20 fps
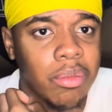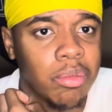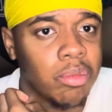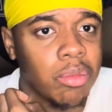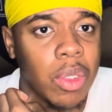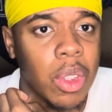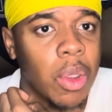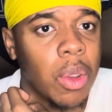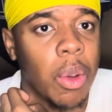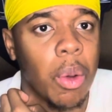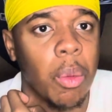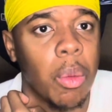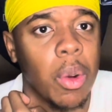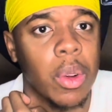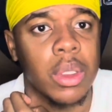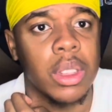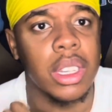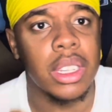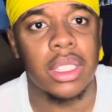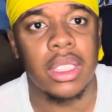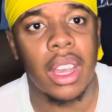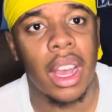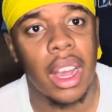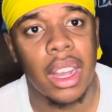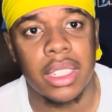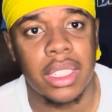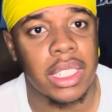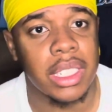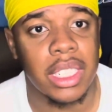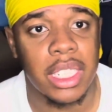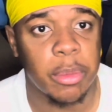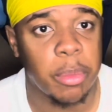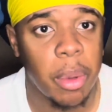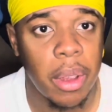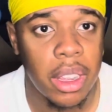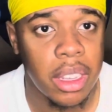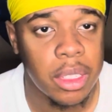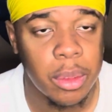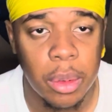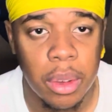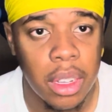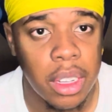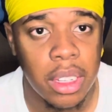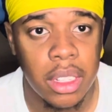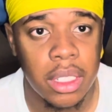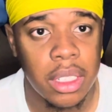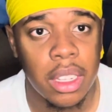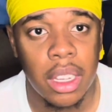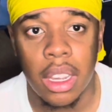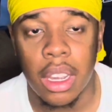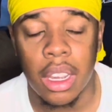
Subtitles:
you don't want these guys in space because